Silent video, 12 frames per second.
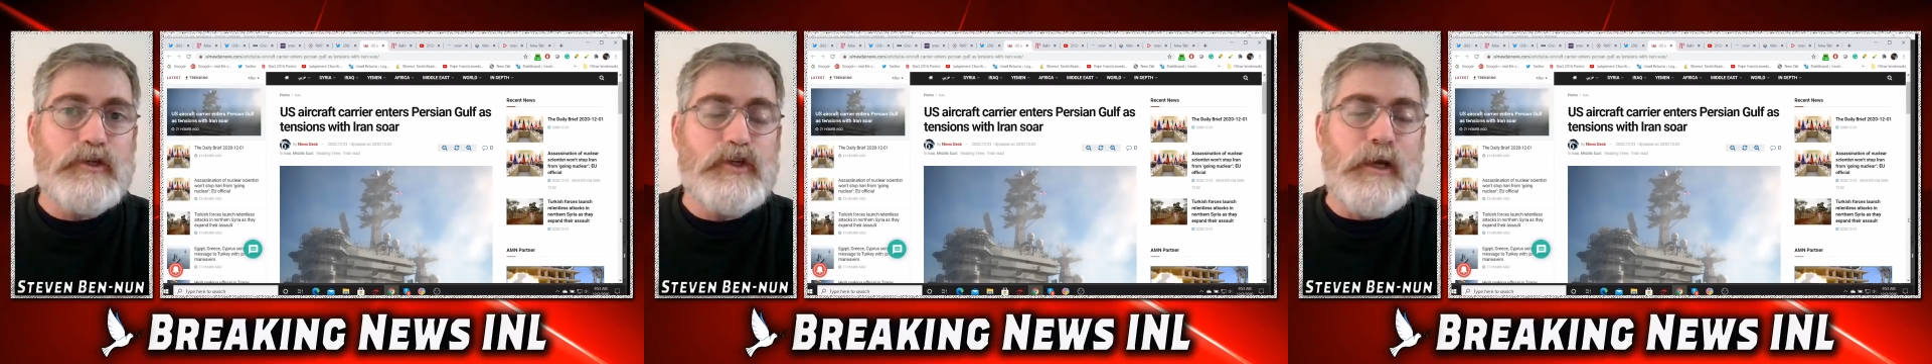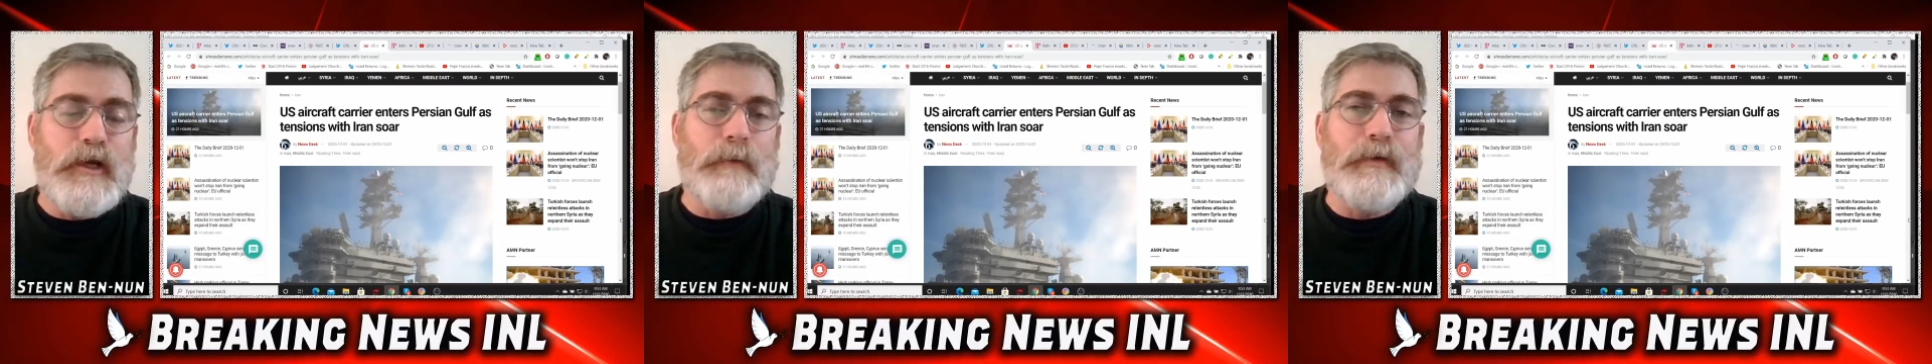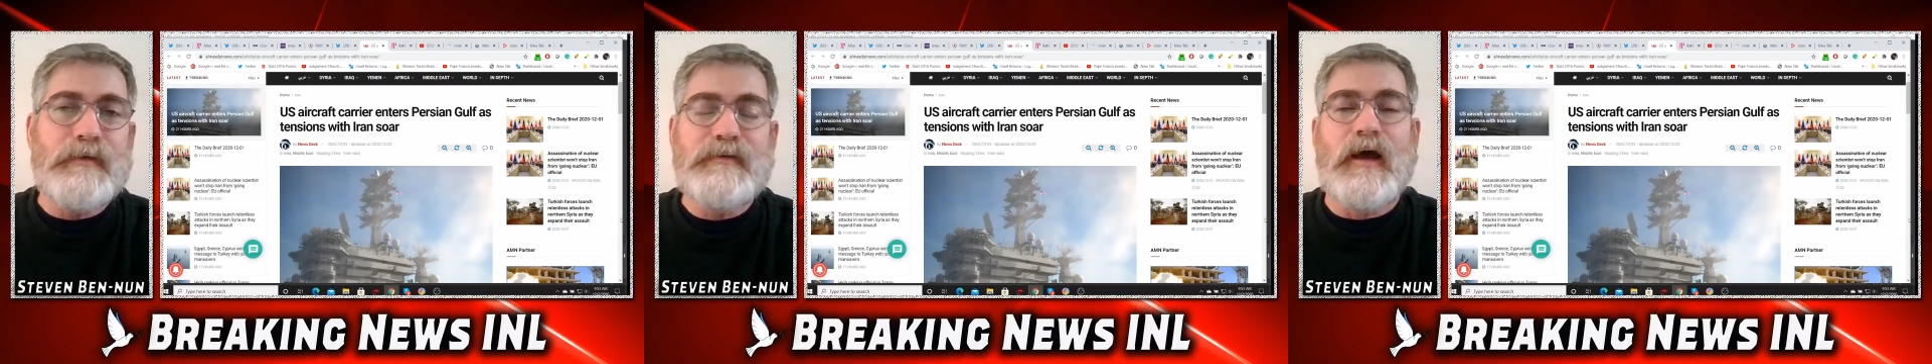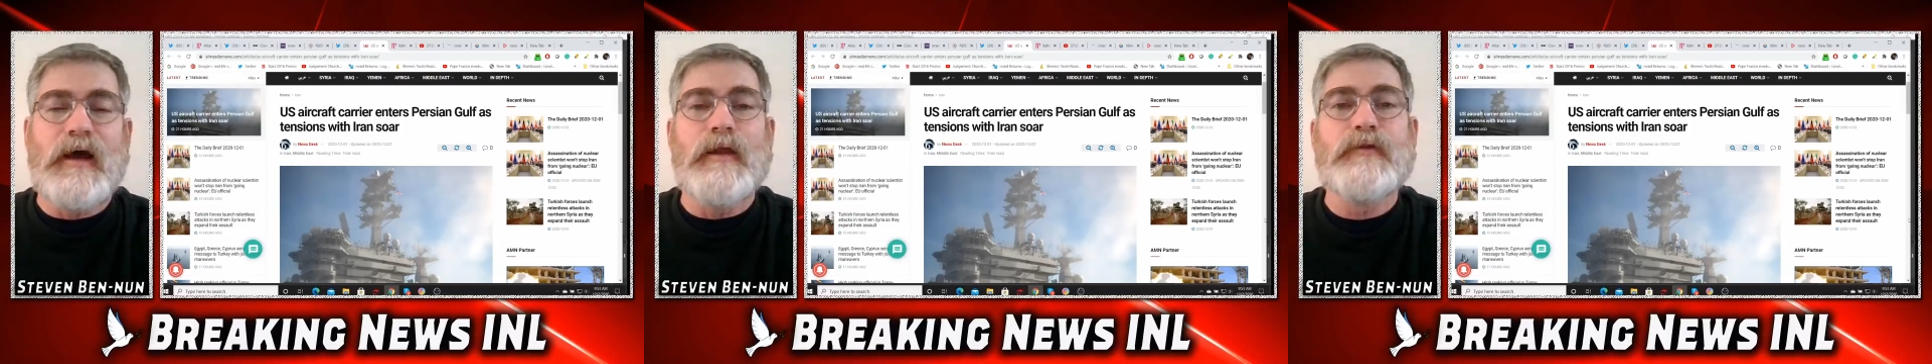ship.
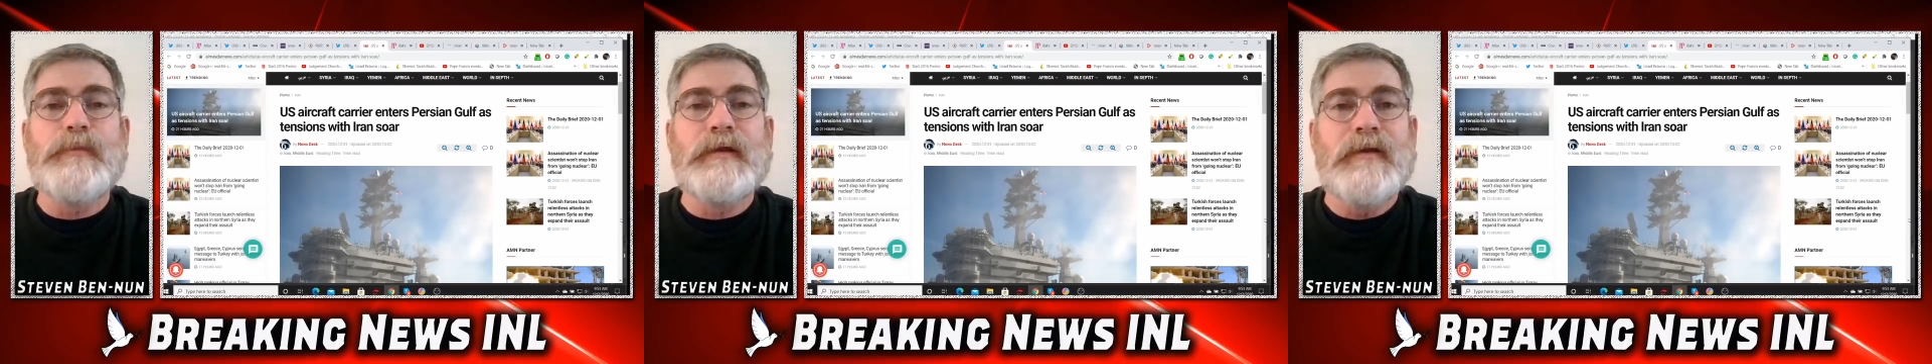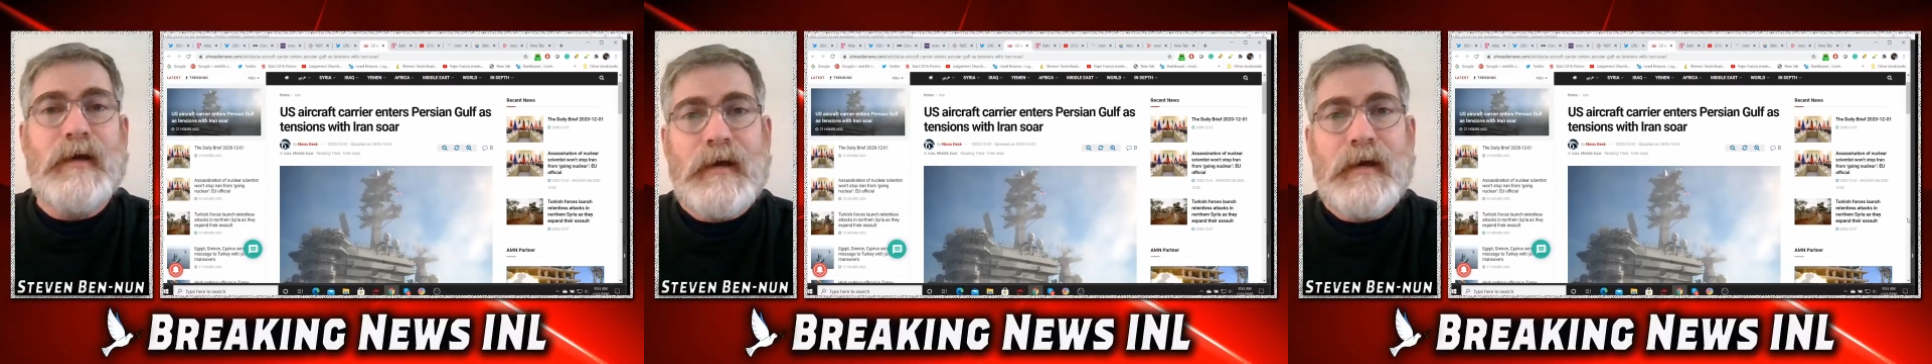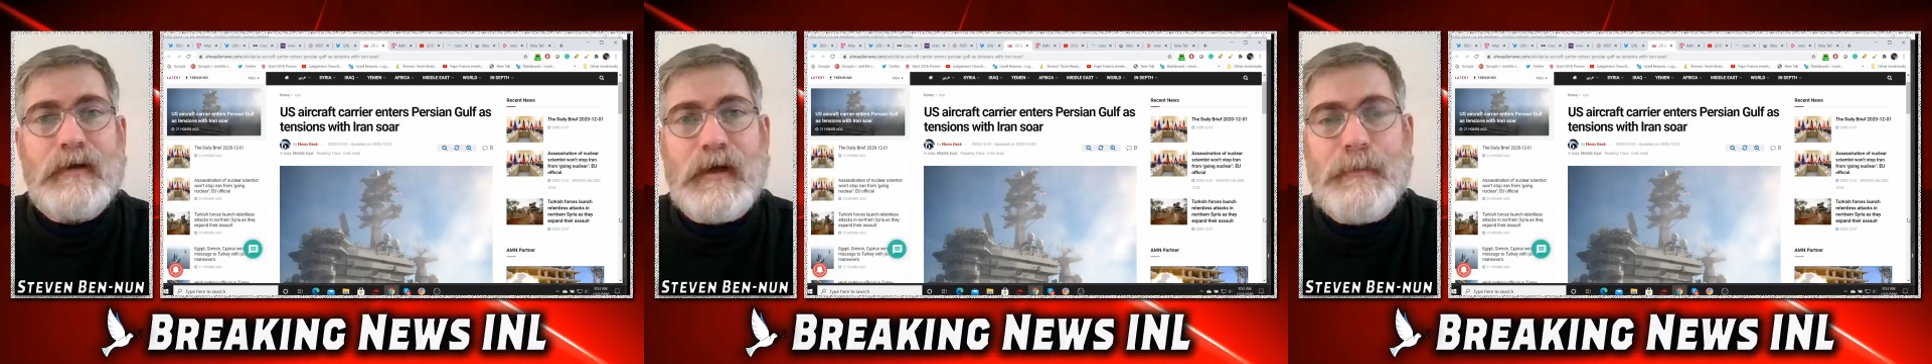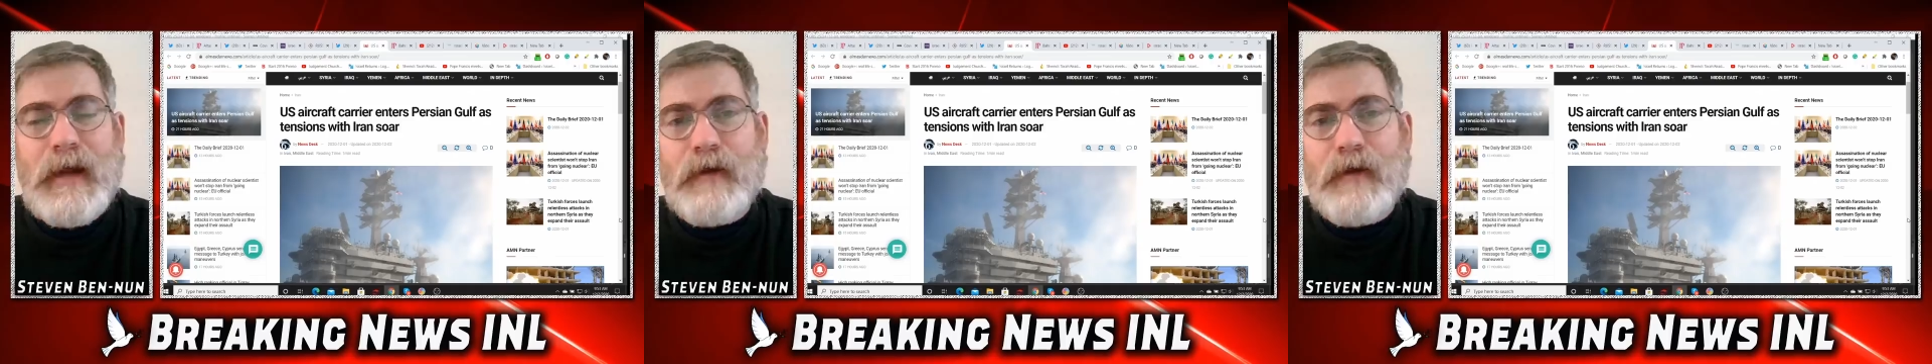Intel has been
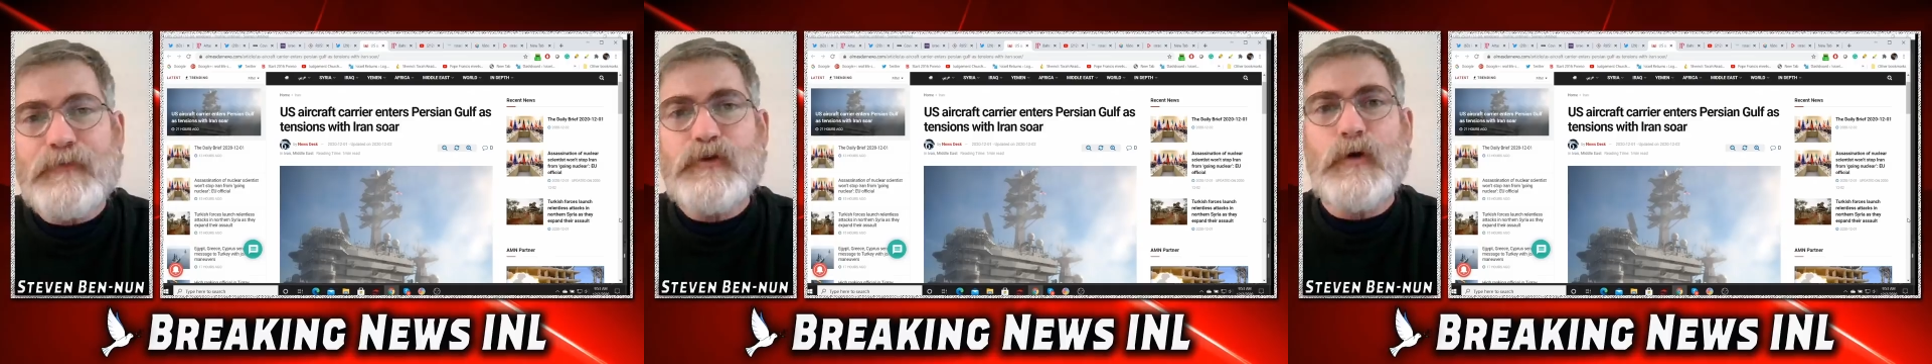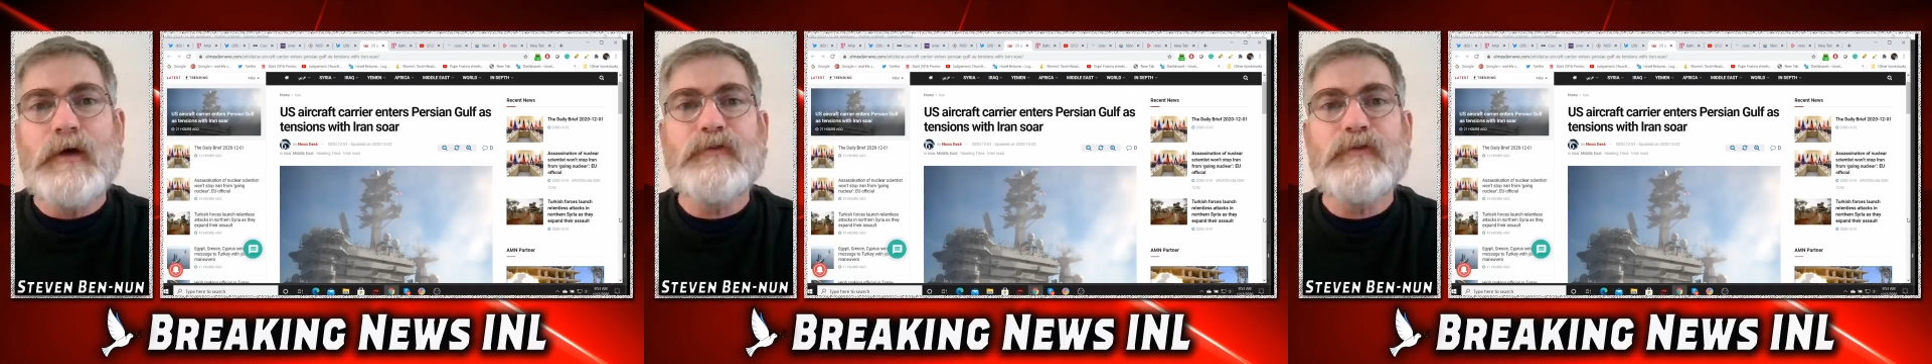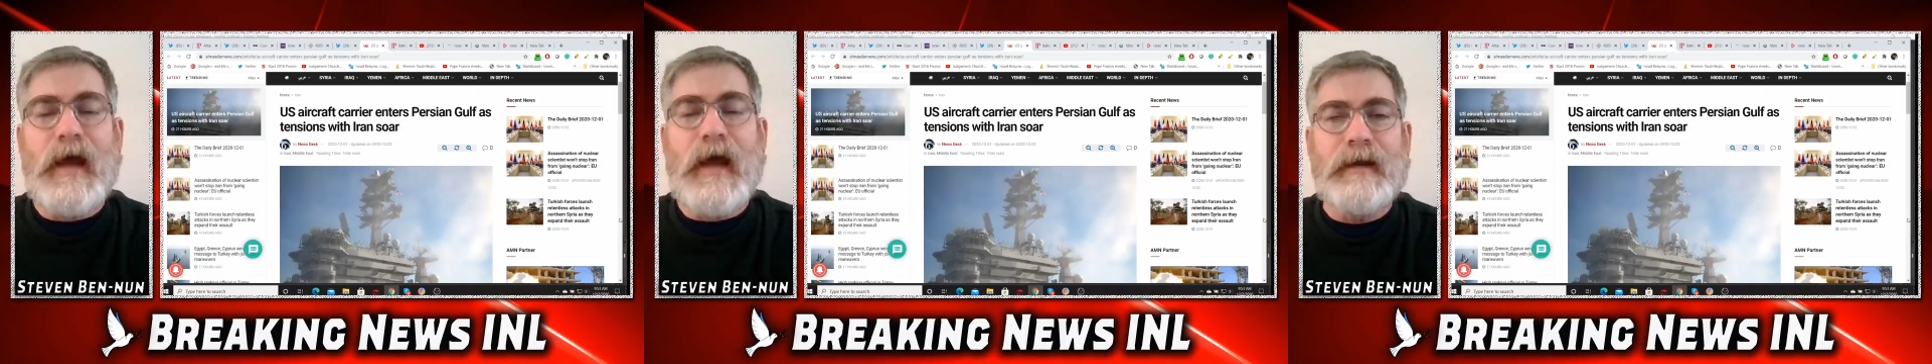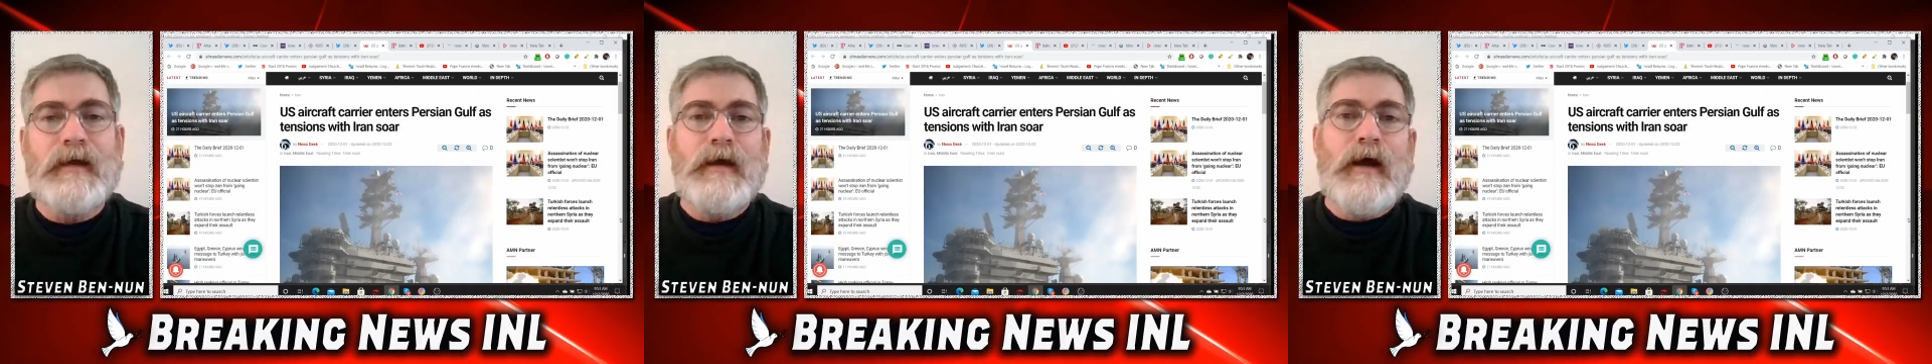coming out to us
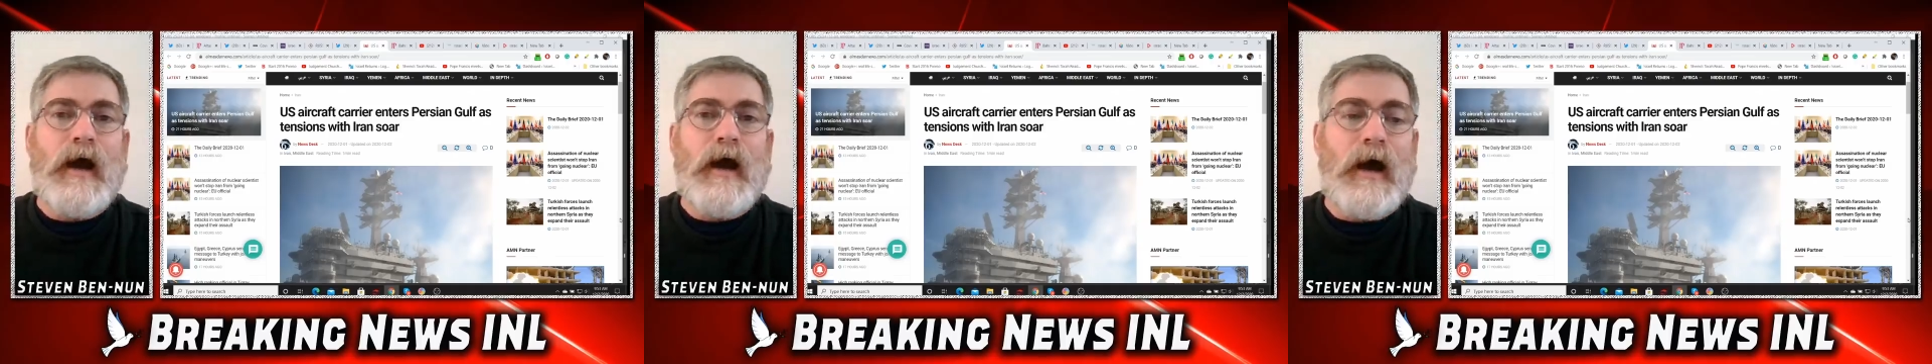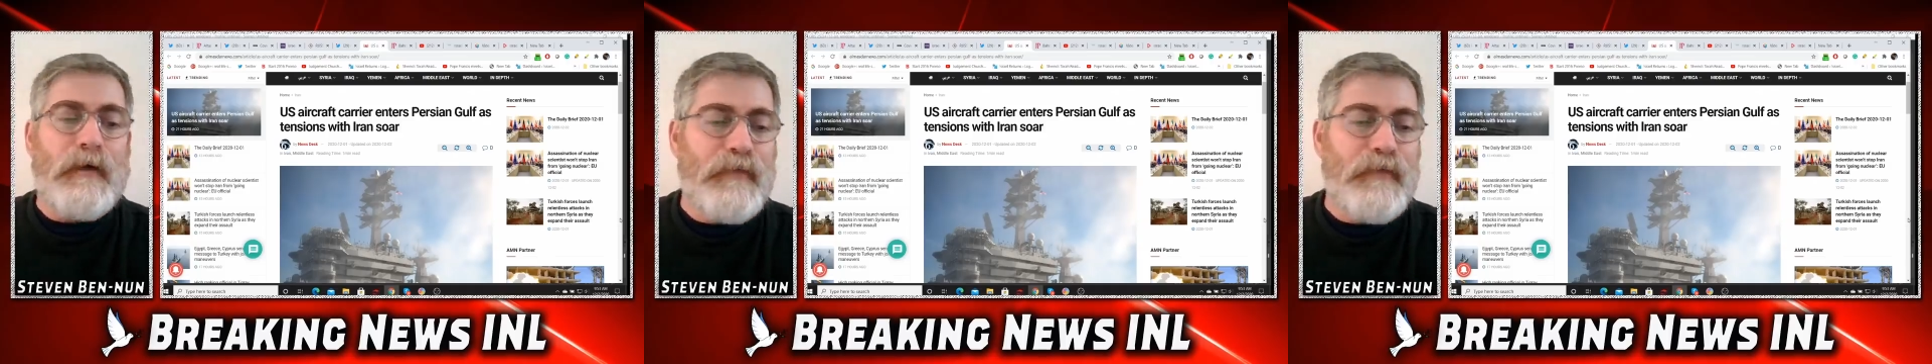that uh,